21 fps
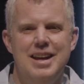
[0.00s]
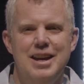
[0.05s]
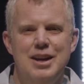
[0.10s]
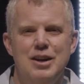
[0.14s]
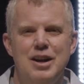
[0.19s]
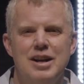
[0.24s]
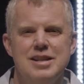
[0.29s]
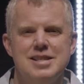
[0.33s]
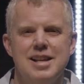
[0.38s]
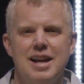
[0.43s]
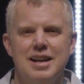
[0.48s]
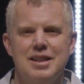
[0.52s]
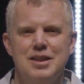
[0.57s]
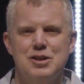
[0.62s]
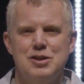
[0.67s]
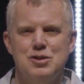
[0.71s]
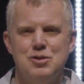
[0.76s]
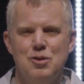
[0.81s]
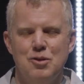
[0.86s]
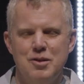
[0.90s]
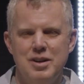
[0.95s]
You know, it's like the
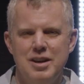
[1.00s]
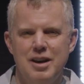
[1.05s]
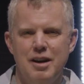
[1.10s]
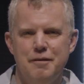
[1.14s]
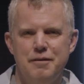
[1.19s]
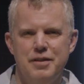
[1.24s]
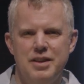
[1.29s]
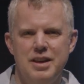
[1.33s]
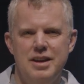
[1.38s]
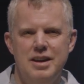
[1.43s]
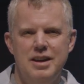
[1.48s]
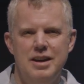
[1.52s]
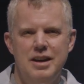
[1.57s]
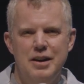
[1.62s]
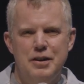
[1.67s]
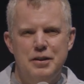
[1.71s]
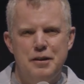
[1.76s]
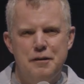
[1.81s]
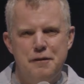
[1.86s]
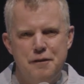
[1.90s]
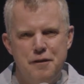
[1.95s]
story of the
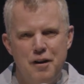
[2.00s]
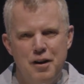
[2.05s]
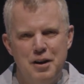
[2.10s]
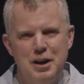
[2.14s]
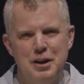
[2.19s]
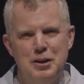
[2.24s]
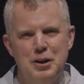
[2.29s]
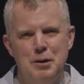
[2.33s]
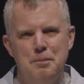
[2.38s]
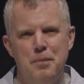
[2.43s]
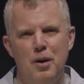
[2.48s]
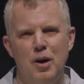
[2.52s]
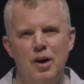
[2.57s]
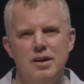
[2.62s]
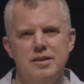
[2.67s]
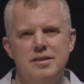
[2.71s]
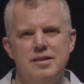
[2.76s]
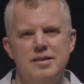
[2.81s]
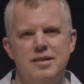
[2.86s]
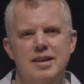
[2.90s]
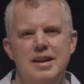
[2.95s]
frog in the
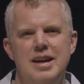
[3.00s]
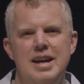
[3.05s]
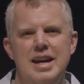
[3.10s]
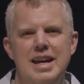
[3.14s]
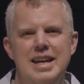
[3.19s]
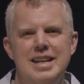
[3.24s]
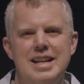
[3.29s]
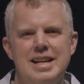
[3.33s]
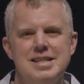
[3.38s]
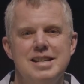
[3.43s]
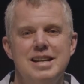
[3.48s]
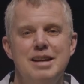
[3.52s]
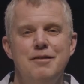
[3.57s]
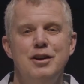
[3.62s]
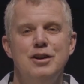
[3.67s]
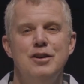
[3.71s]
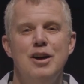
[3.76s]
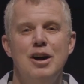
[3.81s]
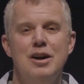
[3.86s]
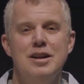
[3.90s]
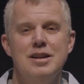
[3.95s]
pot. He doesn't
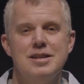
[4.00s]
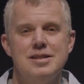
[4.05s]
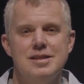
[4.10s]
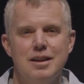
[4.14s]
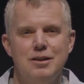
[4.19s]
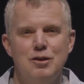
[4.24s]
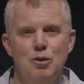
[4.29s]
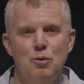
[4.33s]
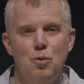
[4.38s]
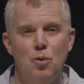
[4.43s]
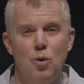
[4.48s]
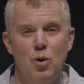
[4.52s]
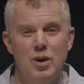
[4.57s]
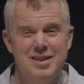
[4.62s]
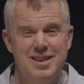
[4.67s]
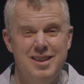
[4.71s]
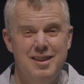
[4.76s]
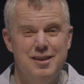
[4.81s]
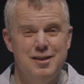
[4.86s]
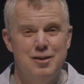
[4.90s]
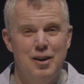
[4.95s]
even notice that the
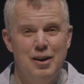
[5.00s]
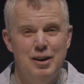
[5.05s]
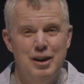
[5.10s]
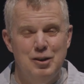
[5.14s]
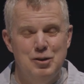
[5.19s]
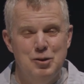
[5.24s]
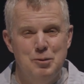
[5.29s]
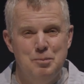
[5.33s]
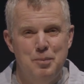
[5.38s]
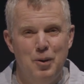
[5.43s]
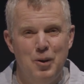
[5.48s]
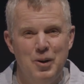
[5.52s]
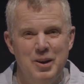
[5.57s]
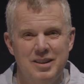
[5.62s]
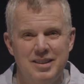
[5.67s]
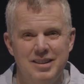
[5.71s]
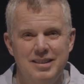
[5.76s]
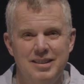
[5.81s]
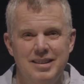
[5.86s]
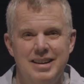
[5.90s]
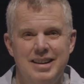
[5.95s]
water is starting to
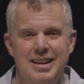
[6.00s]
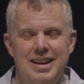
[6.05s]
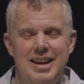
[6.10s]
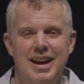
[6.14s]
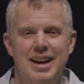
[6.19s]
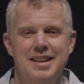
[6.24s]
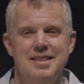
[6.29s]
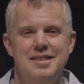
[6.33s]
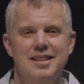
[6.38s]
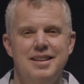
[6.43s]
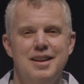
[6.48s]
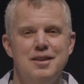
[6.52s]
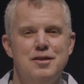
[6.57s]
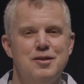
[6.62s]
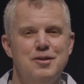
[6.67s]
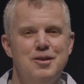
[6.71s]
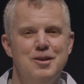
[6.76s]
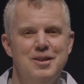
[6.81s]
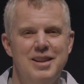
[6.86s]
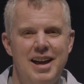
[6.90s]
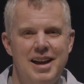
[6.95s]
boil until it's
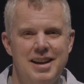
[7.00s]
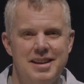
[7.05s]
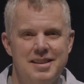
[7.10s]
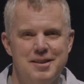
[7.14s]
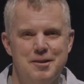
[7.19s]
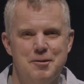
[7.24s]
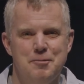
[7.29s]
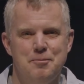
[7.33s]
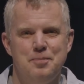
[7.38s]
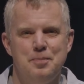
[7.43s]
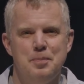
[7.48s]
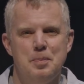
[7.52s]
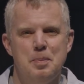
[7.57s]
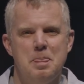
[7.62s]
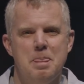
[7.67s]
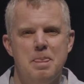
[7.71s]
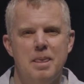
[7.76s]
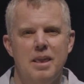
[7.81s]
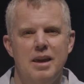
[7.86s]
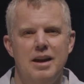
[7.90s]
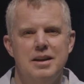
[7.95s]
too late.
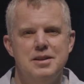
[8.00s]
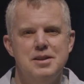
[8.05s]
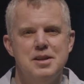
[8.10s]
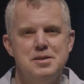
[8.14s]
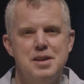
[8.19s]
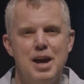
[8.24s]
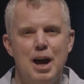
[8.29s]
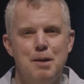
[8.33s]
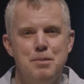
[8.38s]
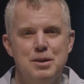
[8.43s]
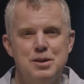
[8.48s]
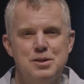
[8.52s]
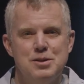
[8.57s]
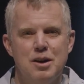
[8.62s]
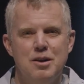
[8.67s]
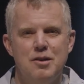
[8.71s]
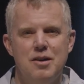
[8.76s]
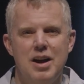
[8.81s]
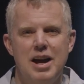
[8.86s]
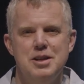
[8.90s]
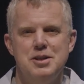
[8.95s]
It just happens
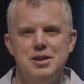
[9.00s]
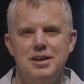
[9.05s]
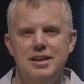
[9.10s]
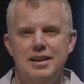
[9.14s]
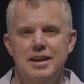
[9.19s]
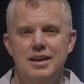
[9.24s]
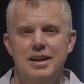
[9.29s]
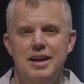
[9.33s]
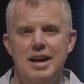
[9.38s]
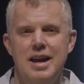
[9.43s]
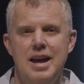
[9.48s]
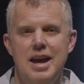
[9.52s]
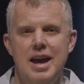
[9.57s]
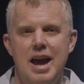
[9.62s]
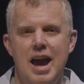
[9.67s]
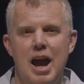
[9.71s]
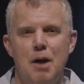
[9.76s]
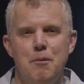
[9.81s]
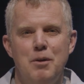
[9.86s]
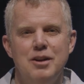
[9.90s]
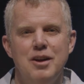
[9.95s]
so gradually,
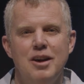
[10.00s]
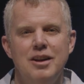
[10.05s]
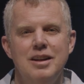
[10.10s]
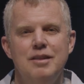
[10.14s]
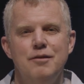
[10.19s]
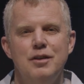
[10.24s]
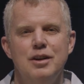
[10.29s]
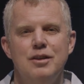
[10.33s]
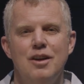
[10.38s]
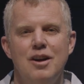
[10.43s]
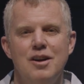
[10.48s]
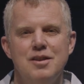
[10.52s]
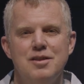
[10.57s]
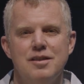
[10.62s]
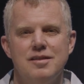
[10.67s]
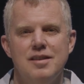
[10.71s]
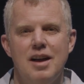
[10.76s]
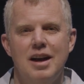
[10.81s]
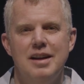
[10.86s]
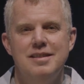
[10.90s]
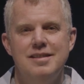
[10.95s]
and we don't even
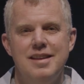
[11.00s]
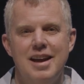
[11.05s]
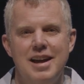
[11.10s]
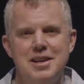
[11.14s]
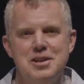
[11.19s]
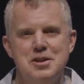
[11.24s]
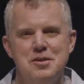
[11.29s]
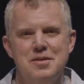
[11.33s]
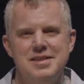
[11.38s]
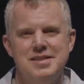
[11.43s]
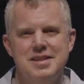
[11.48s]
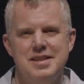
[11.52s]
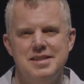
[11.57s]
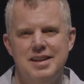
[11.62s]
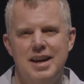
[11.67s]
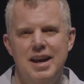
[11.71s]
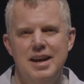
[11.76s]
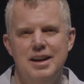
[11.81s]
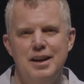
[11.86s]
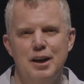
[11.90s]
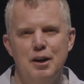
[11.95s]
notice how dangerous it's
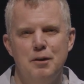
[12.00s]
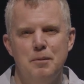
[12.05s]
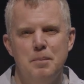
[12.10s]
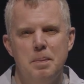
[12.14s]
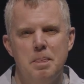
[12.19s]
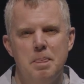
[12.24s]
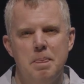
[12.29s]
getting.